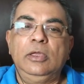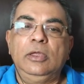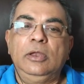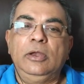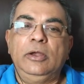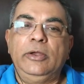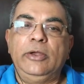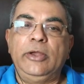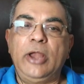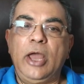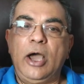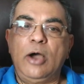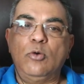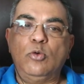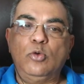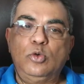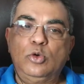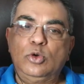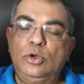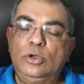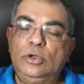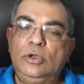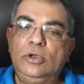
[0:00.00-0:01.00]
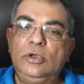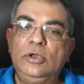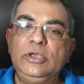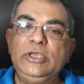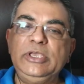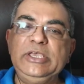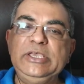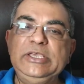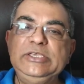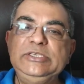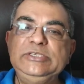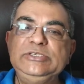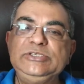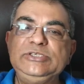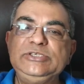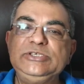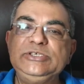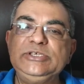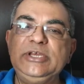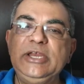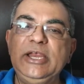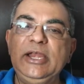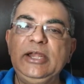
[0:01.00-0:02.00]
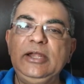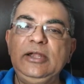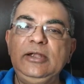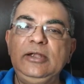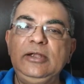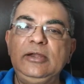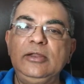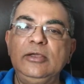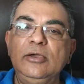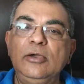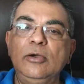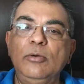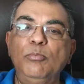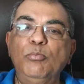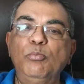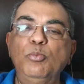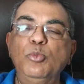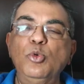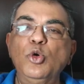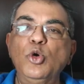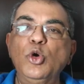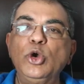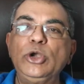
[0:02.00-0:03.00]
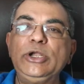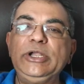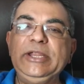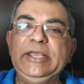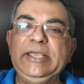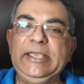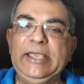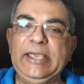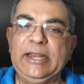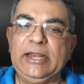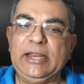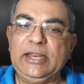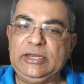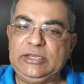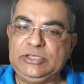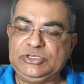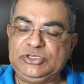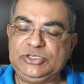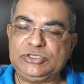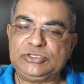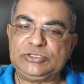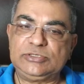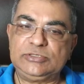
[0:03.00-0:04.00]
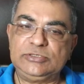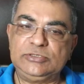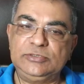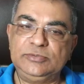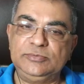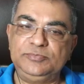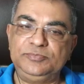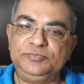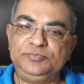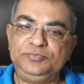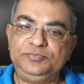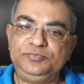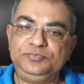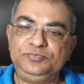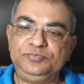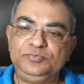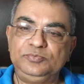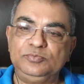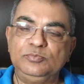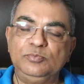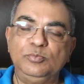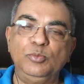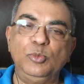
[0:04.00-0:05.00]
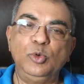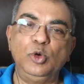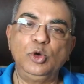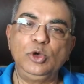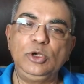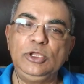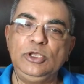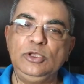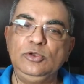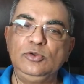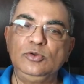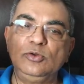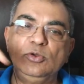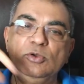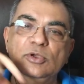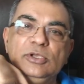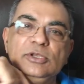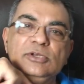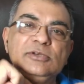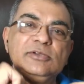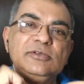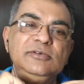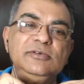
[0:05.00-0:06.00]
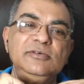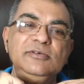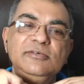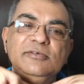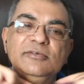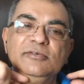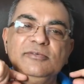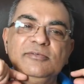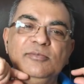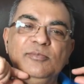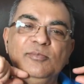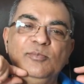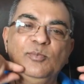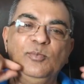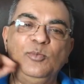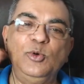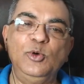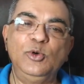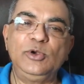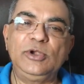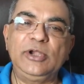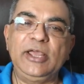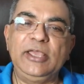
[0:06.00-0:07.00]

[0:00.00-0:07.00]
Now, incident BOT analysis. BOT, you know it? BOT,